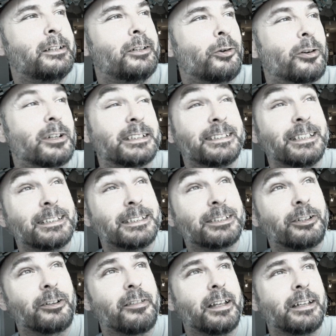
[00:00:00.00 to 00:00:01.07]
Or a
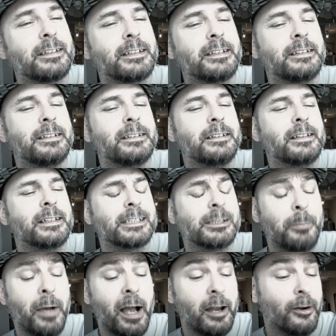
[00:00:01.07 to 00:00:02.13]
sister that,
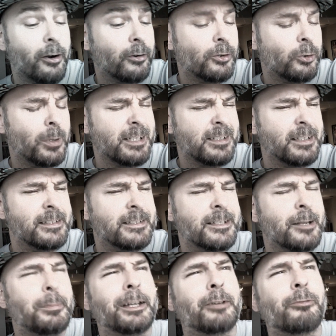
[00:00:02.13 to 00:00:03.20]
despite our twisted
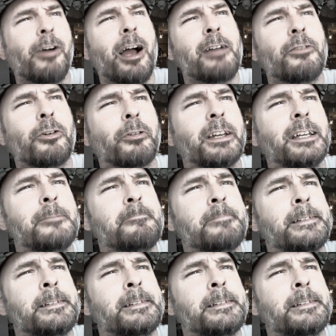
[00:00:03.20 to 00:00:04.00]
sibling rivalry,